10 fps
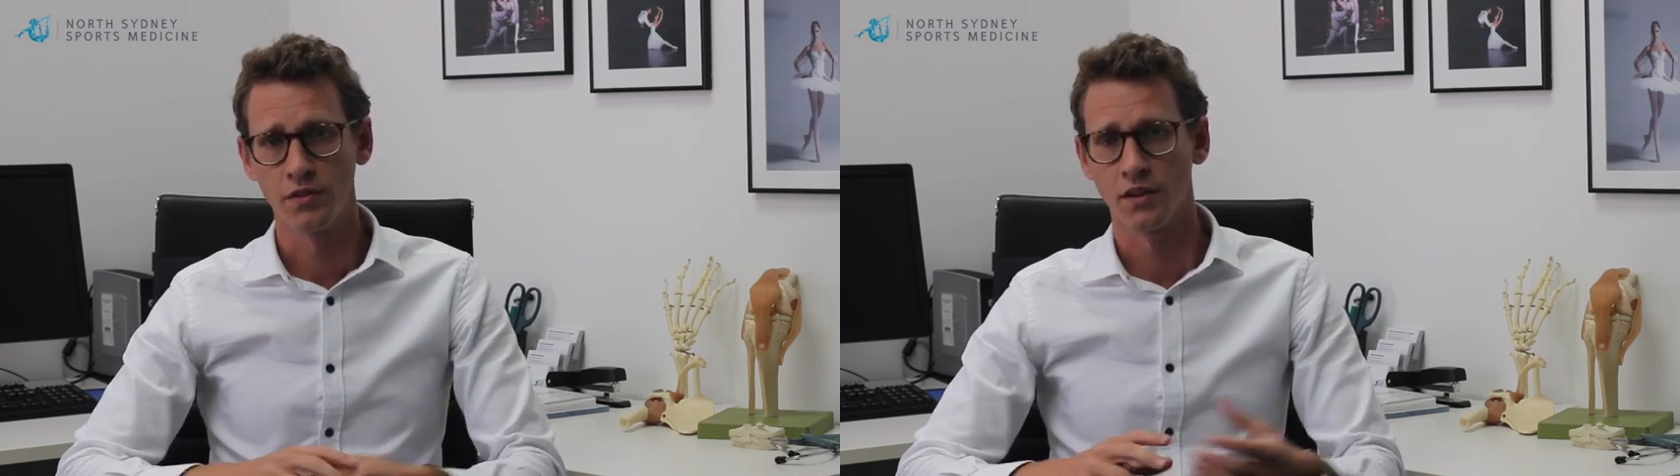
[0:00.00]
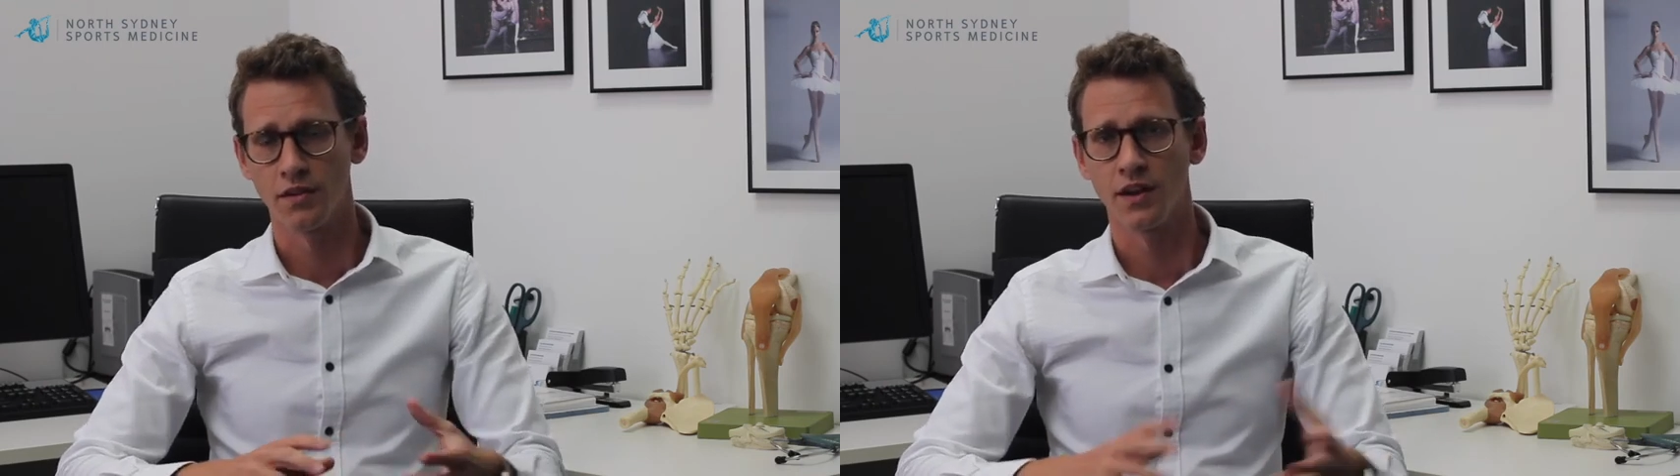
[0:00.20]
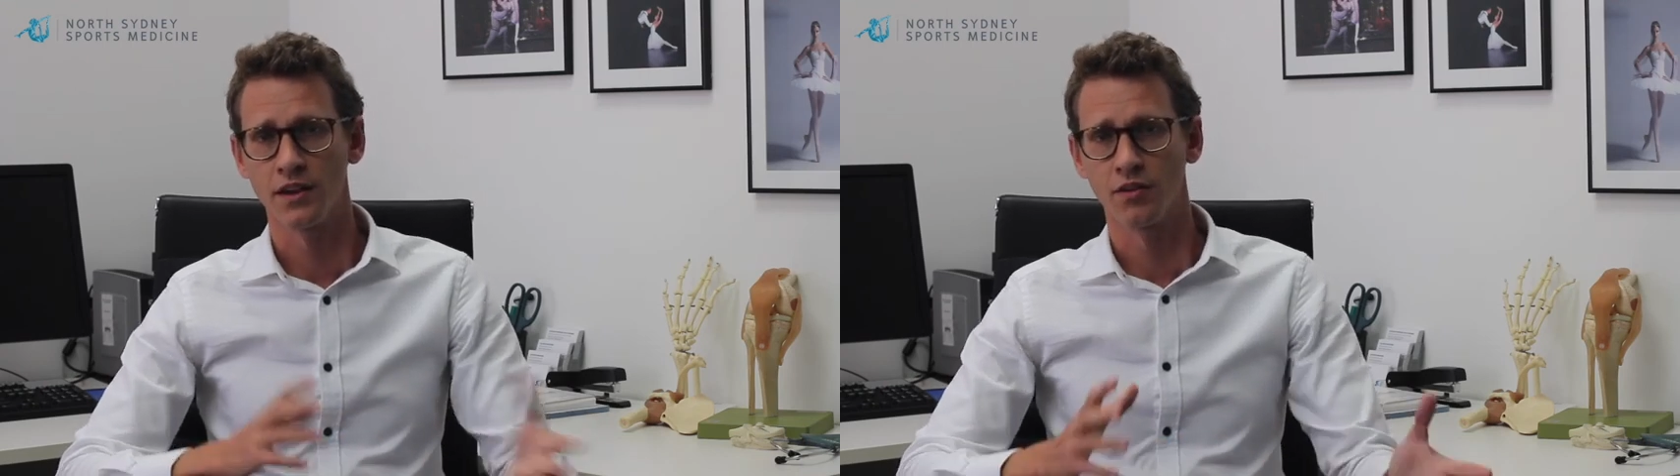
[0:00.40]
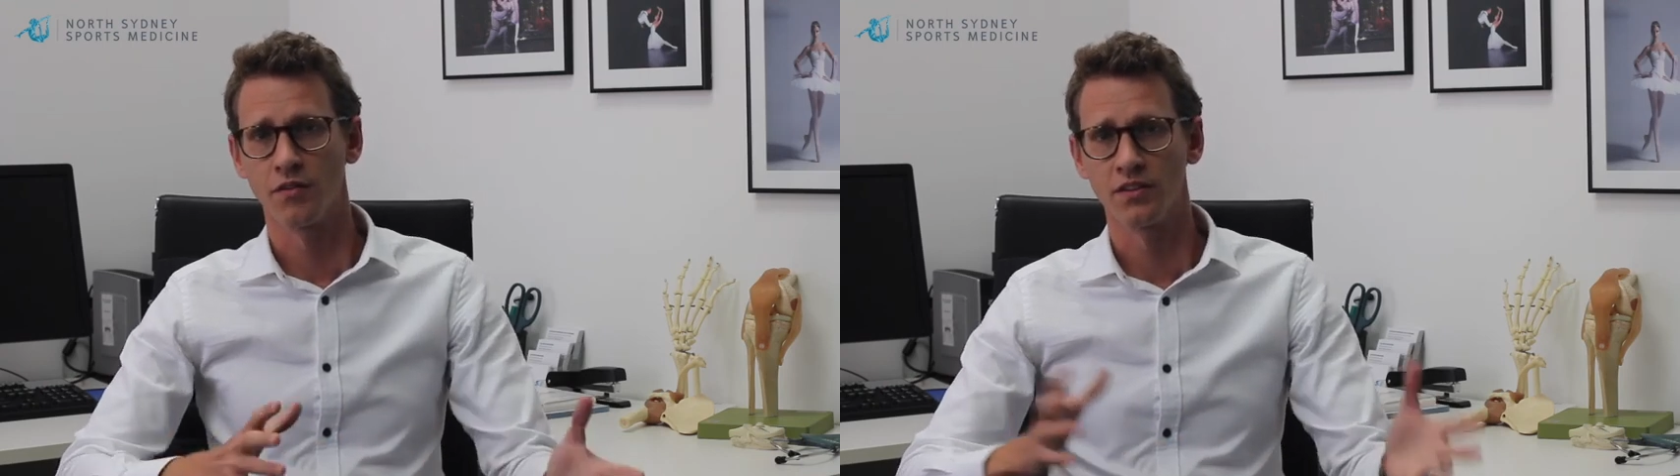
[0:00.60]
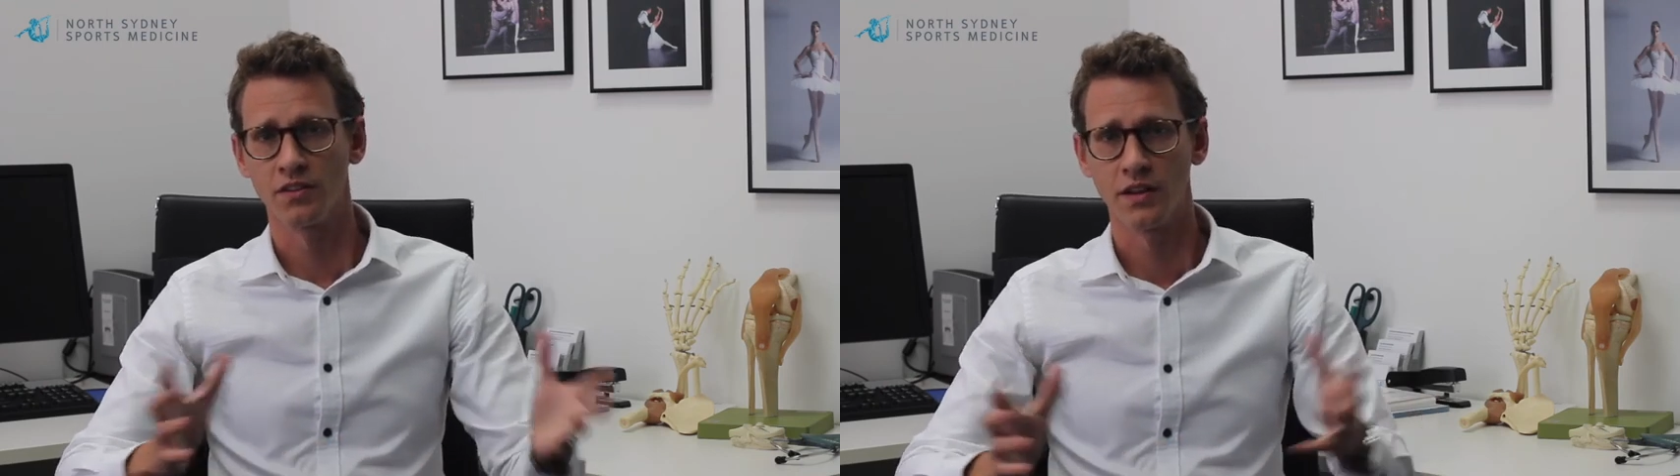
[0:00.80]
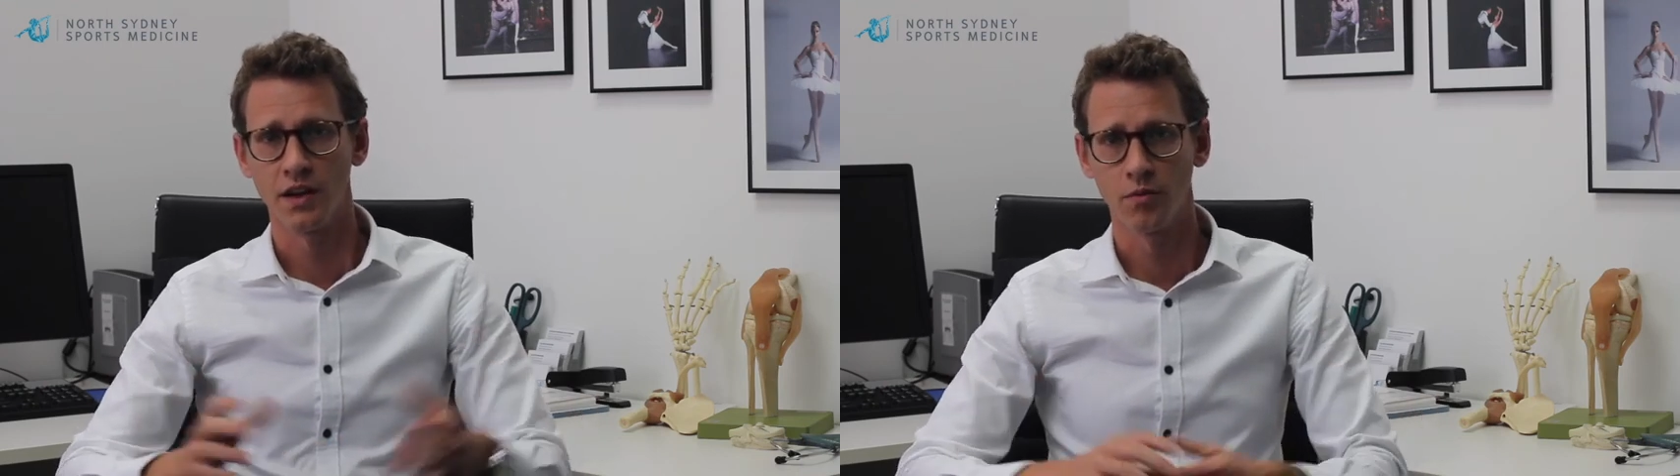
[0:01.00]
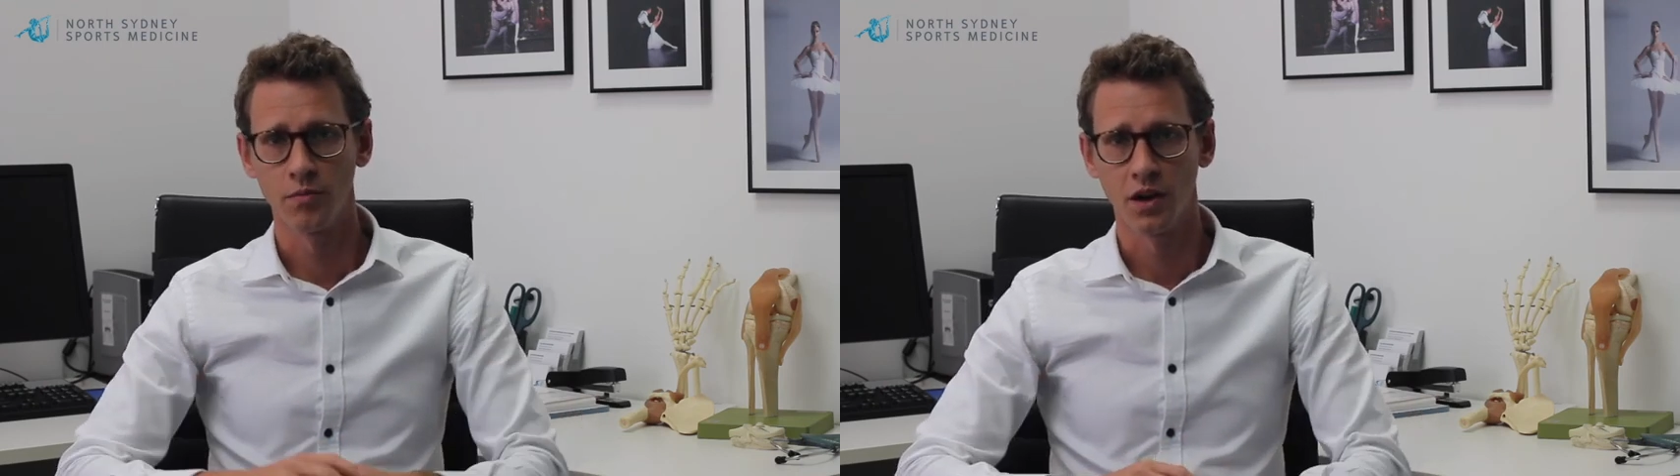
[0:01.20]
then they can obviously help